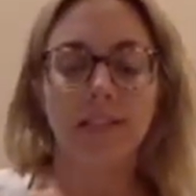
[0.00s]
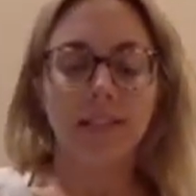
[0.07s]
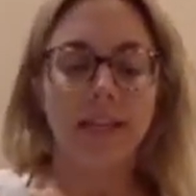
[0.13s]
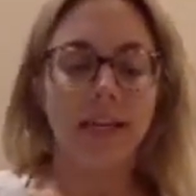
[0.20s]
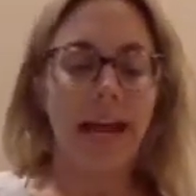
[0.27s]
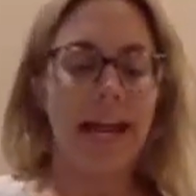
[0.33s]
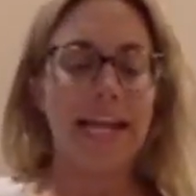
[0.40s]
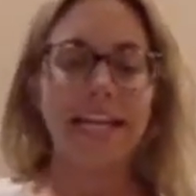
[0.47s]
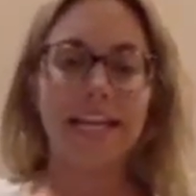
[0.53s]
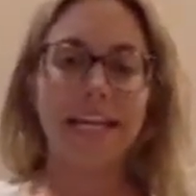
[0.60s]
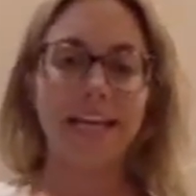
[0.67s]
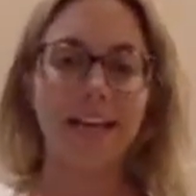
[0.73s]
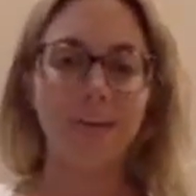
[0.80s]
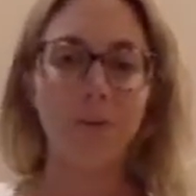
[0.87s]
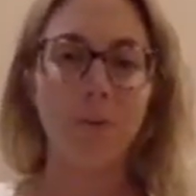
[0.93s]
any
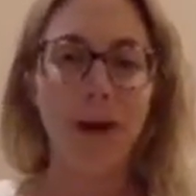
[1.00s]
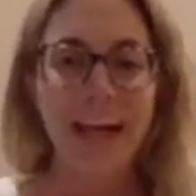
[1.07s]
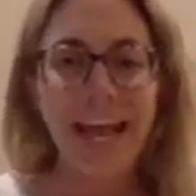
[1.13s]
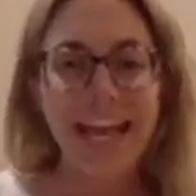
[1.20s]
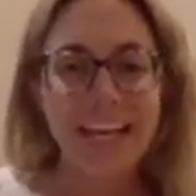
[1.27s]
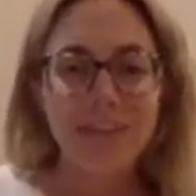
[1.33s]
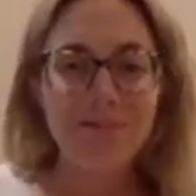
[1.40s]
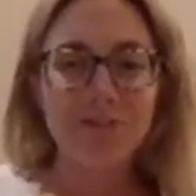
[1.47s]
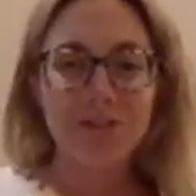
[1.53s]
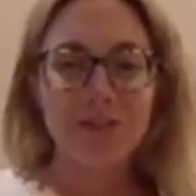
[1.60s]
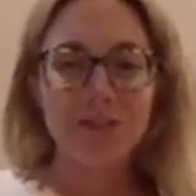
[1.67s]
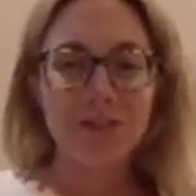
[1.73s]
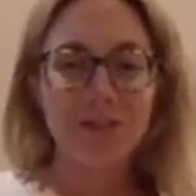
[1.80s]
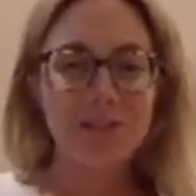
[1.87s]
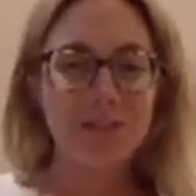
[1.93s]
way in
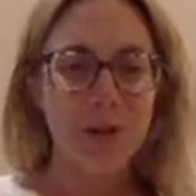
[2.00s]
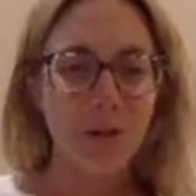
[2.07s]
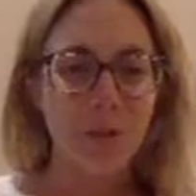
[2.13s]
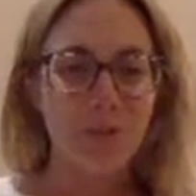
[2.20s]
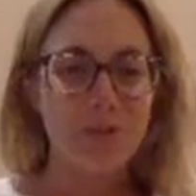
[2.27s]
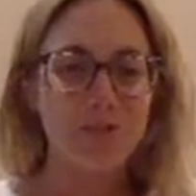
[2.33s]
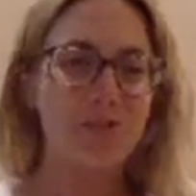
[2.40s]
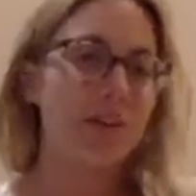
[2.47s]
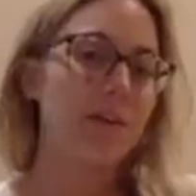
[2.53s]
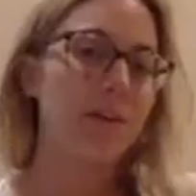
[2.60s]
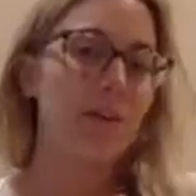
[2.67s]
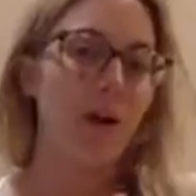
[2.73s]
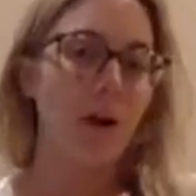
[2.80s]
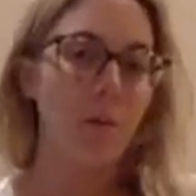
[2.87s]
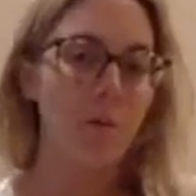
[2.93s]
which we don't
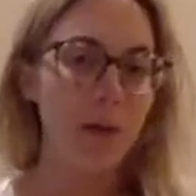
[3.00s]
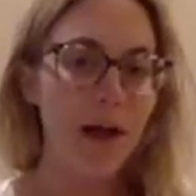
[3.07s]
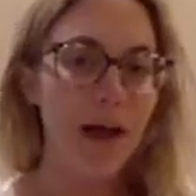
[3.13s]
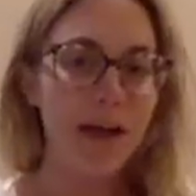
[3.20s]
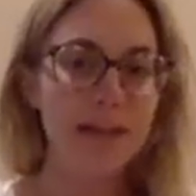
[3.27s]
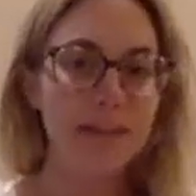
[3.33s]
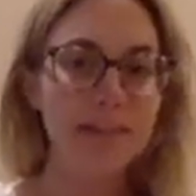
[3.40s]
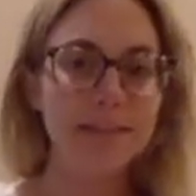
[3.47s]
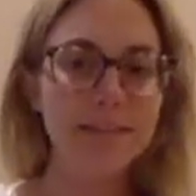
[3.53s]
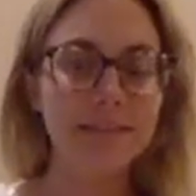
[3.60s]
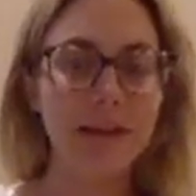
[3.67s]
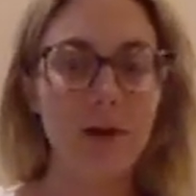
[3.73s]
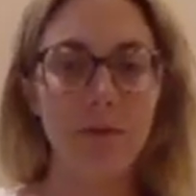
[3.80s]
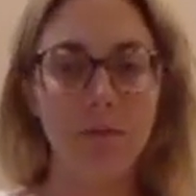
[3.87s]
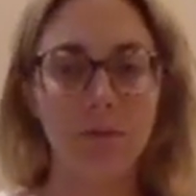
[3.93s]
feel our best,
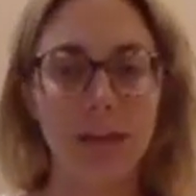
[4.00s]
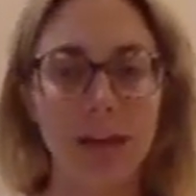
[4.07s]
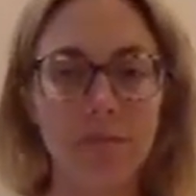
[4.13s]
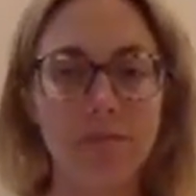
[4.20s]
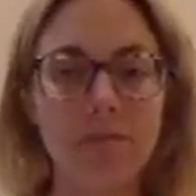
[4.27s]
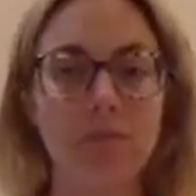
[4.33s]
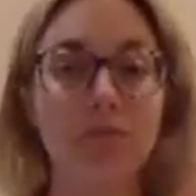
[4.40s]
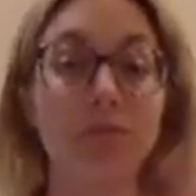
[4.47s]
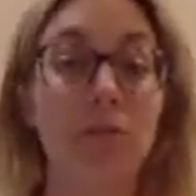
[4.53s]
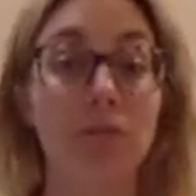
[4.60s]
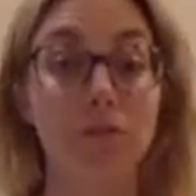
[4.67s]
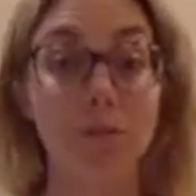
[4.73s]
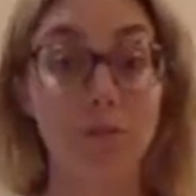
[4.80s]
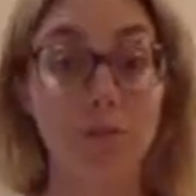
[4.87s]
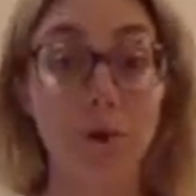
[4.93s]
now life is full of
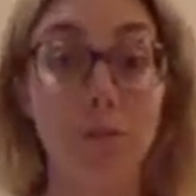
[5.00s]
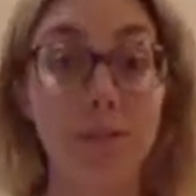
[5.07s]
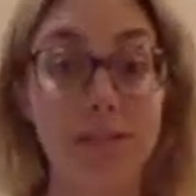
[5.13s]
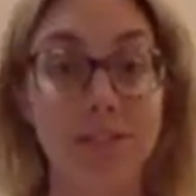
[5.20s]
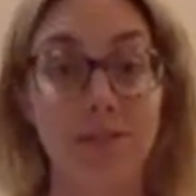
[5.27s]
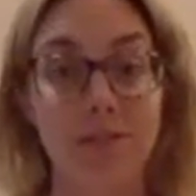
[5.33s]
those moments.